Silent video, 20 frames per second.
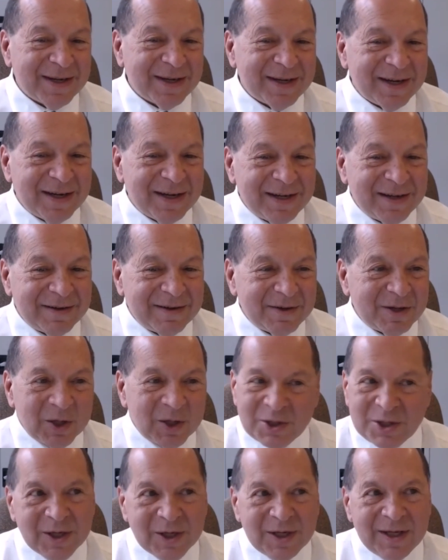And
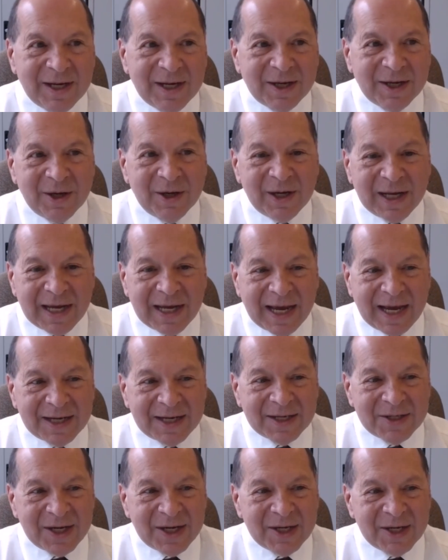certainly early
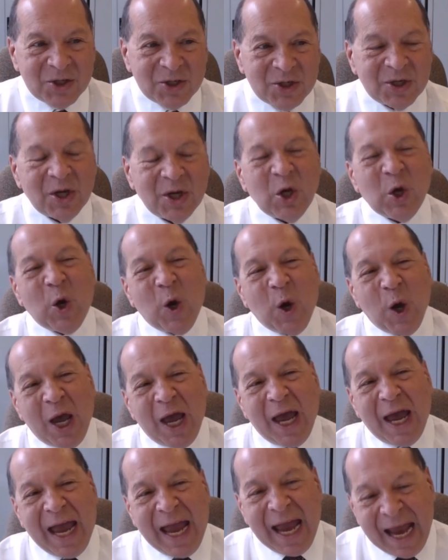access
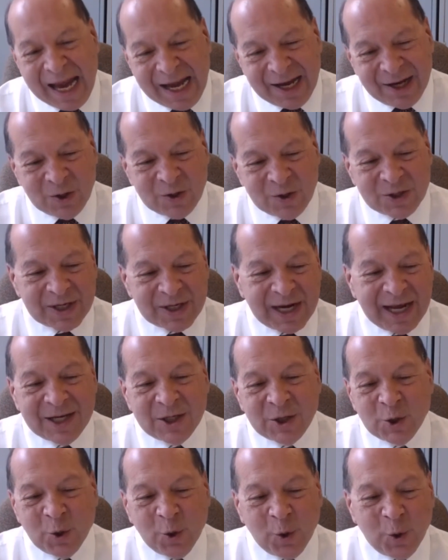and
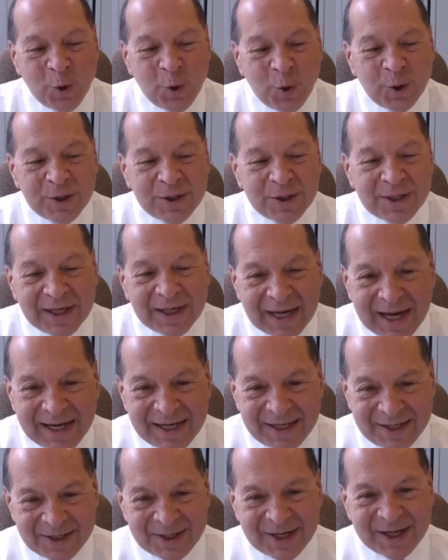/ or
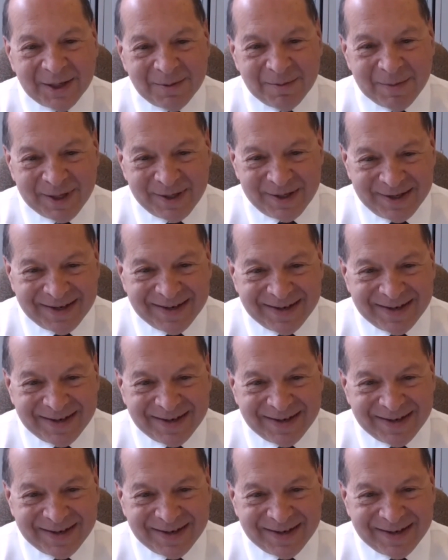delayed settlement,